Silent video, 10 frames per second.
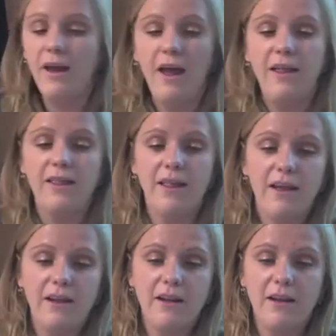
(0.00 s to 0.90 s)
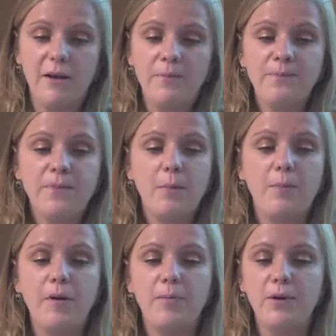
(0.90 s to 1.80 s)
And then
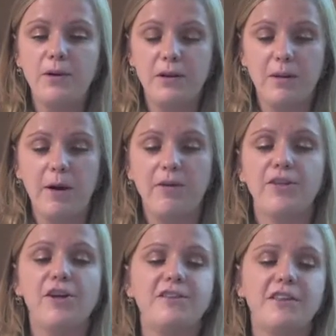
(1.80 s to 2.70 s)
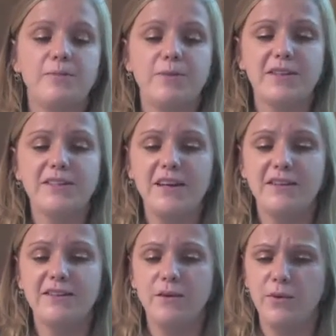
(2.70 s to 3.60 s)
people, about
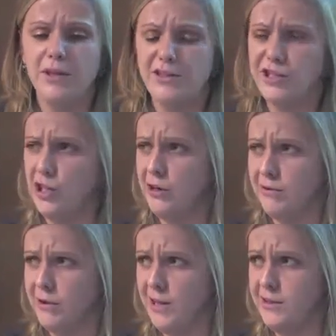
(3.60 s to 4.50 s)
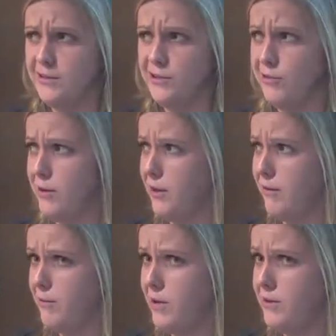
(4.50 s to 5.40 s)
13%, said, well, it's not related to the
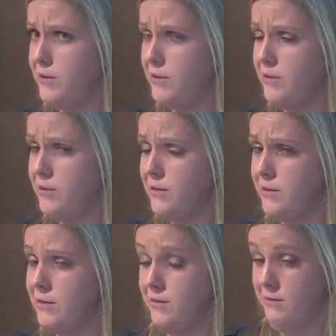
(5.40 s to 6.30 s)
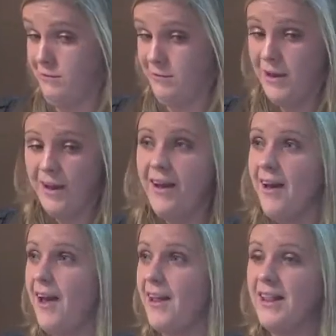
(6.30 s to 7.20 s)
government.
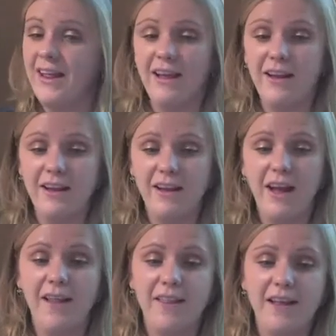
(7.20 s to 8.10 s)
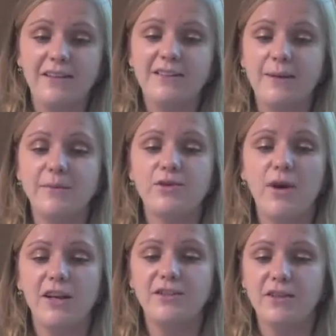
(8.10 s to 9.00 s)
And then some
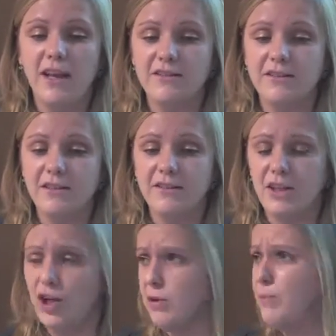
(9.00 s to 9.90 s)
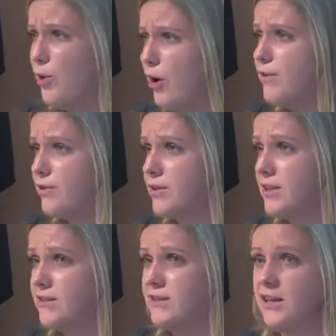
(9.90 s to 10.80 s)
try to guess that it's a non-profit
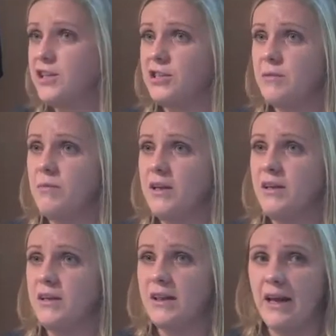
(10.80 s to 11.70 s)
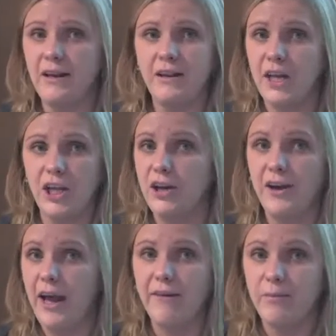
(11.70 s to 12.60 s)
organization, meaning that it
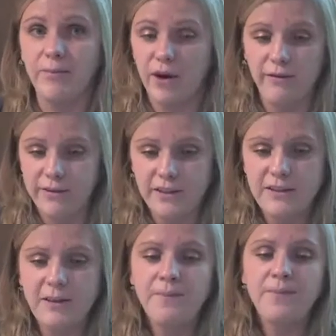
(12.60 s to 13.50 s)
cannot have a profit,